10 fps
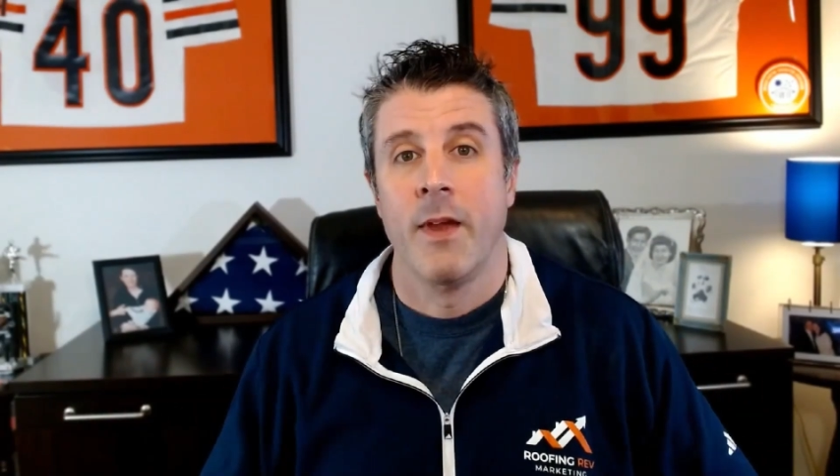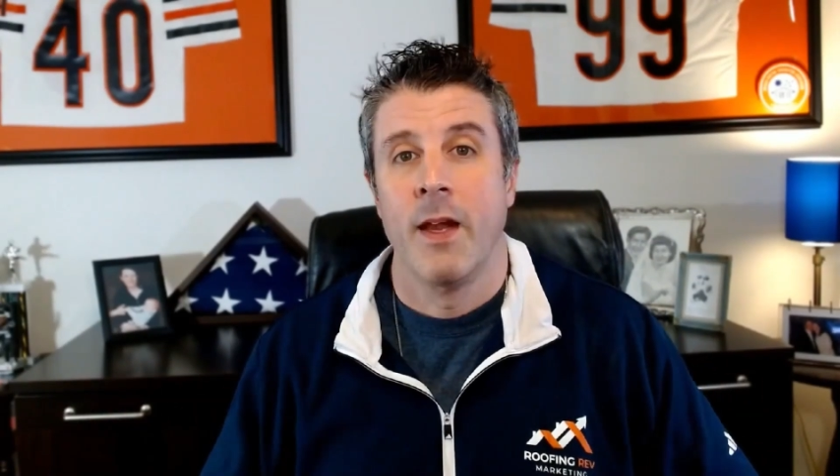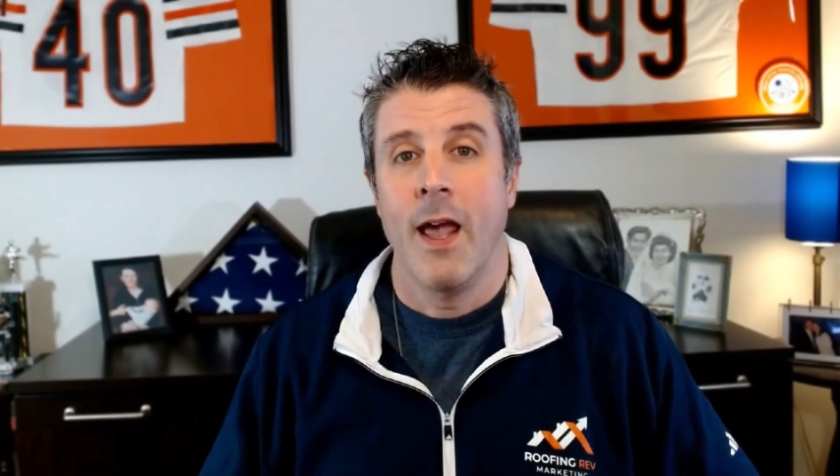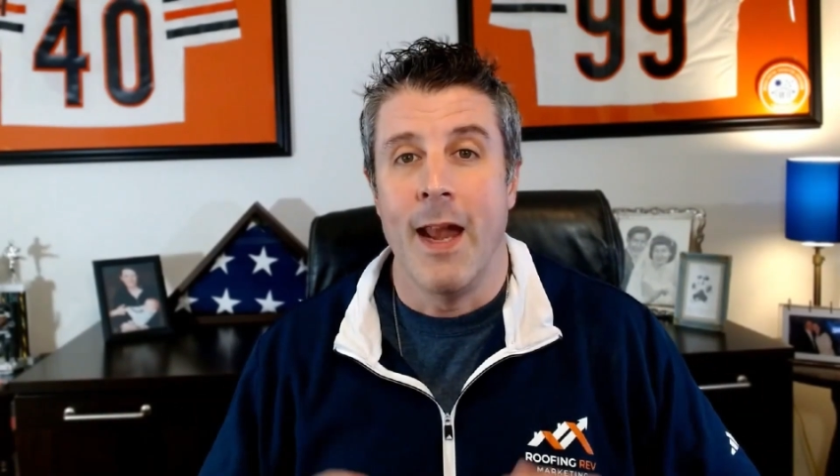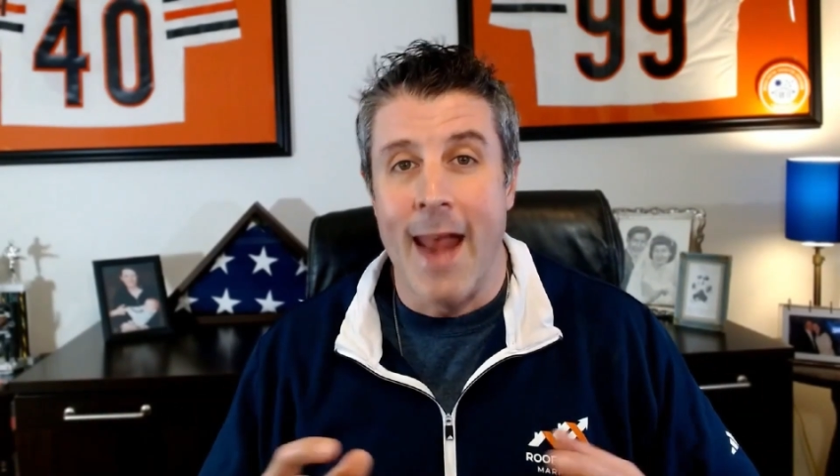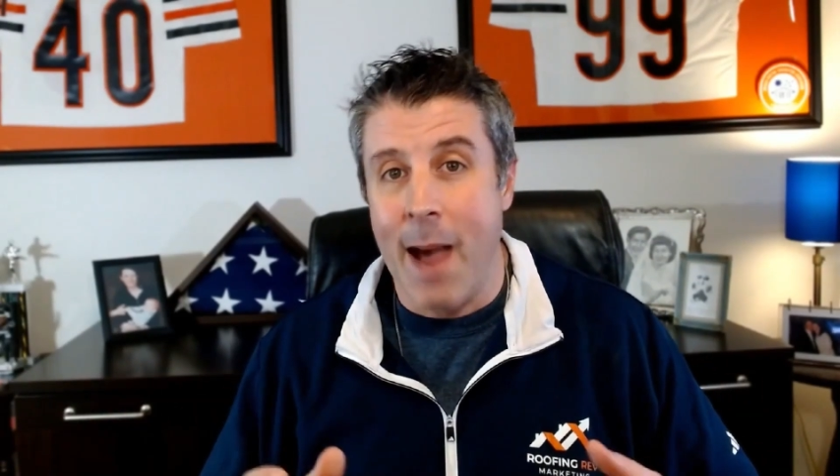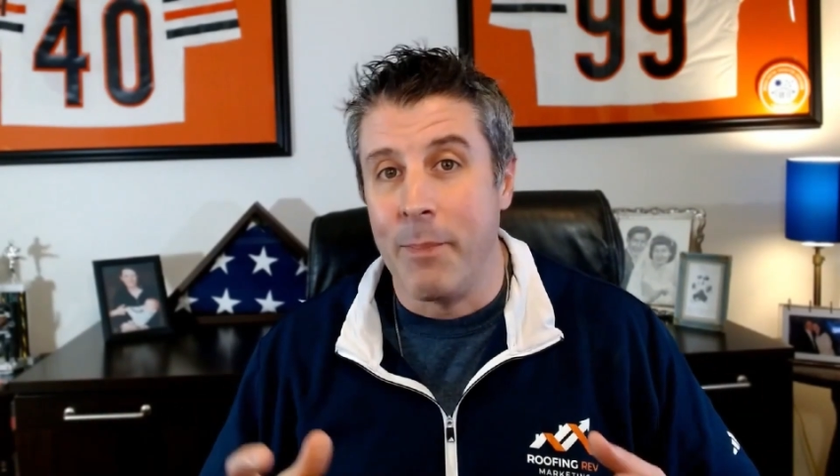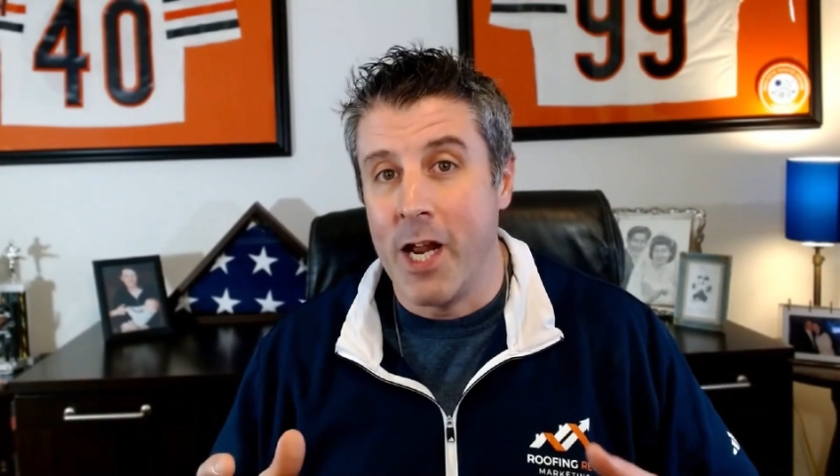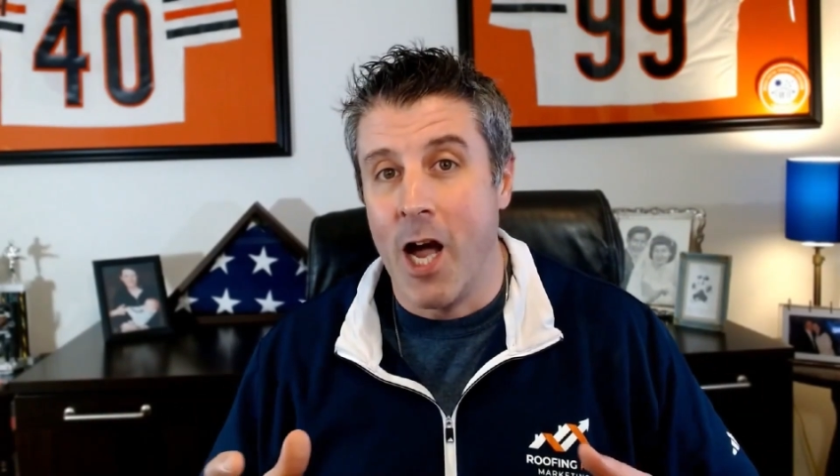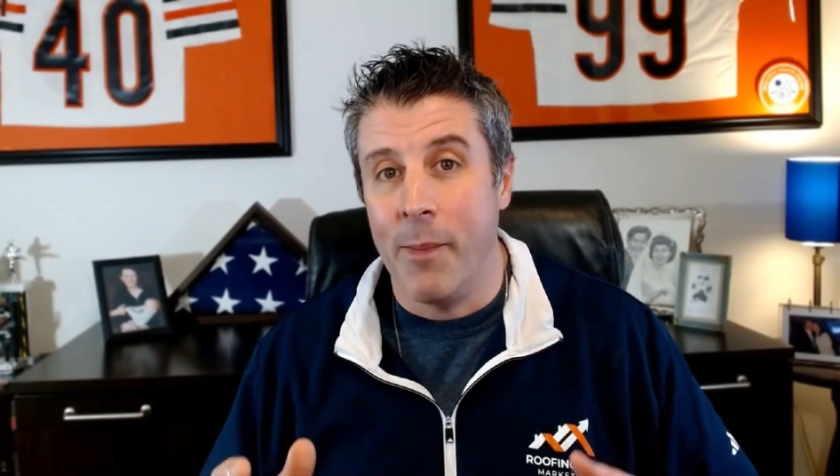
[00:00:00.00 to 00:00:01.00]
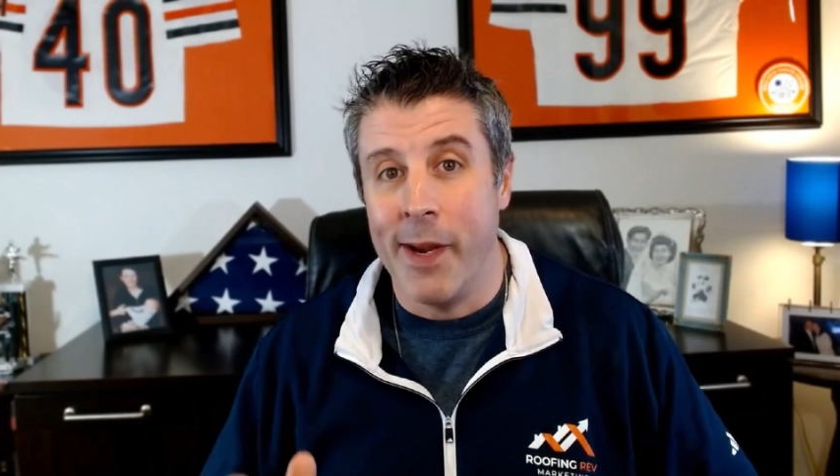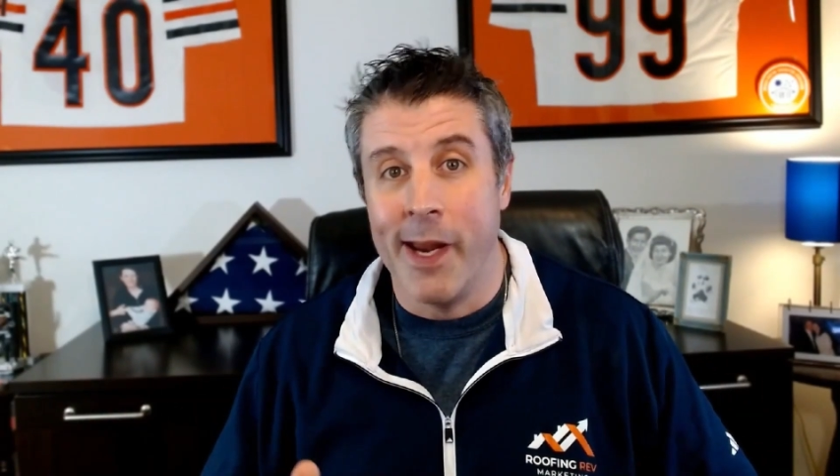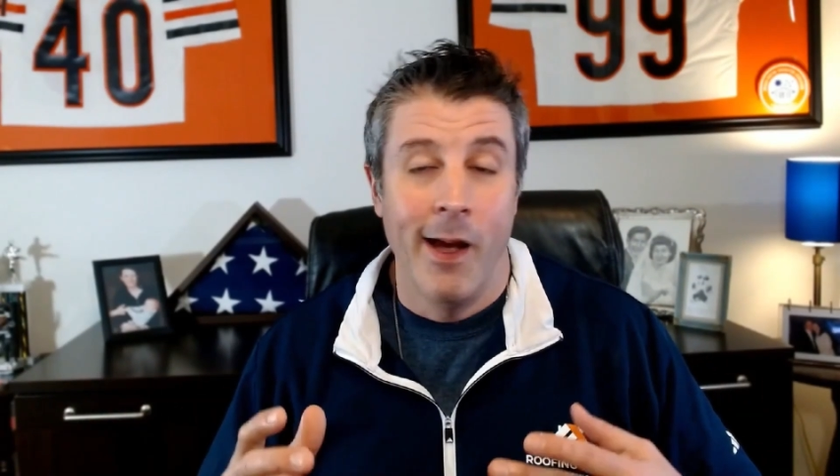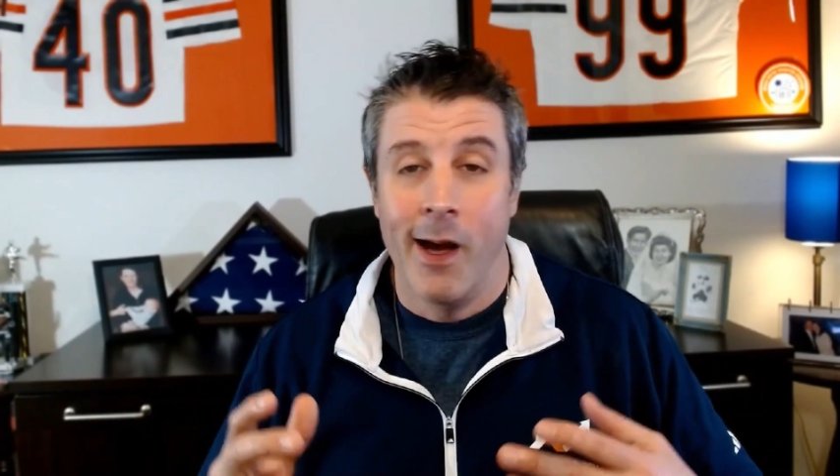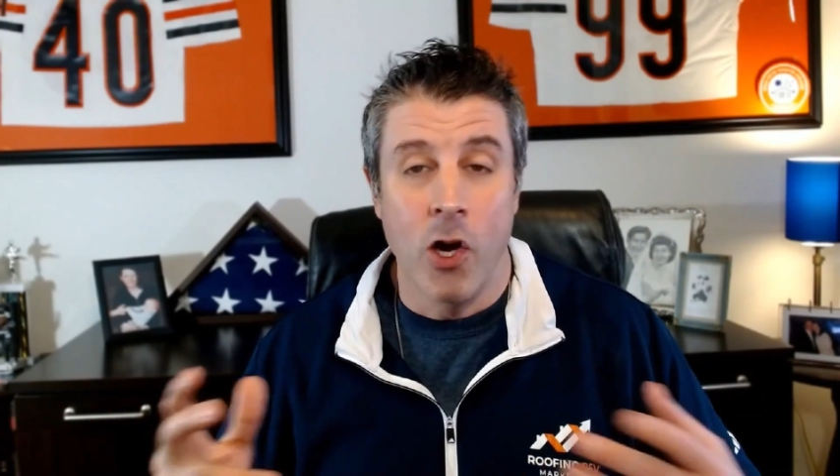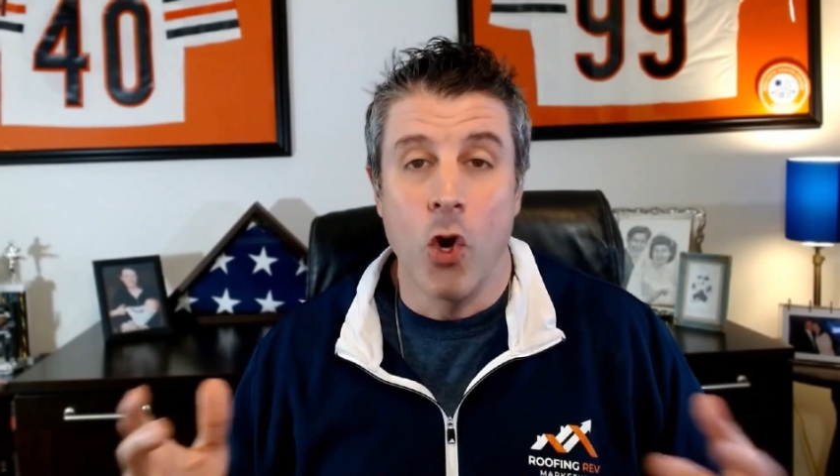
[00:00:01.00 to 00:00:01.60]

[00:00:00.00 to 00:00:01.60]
and not becoming a